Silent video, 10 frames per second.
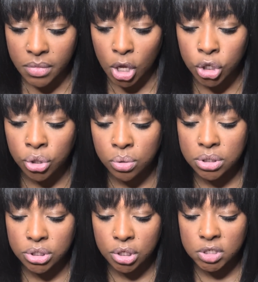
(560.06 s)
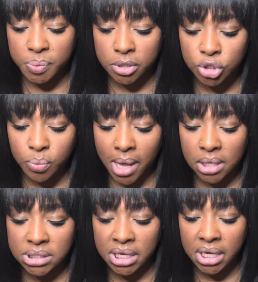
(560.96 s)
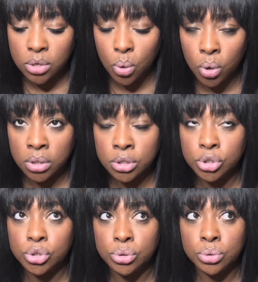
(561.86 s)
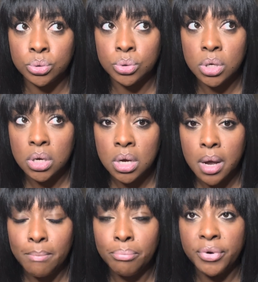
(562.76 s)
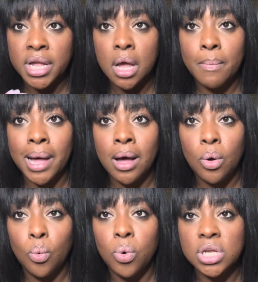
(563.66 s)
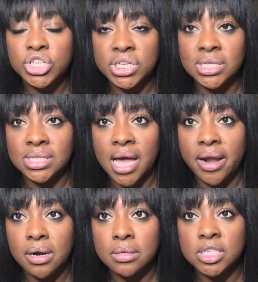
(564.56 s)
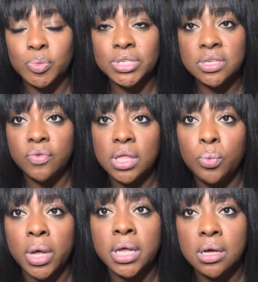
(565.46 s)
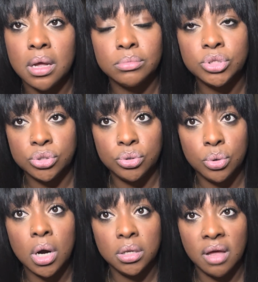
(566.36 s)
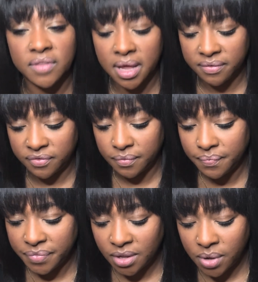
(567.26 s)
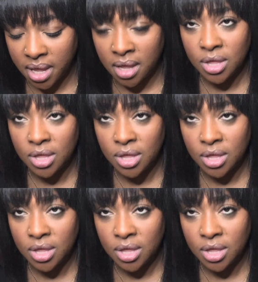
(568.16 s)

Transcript: uses her spirituality in order to bring about what she desires, specifically when it comes to her love life. Okay,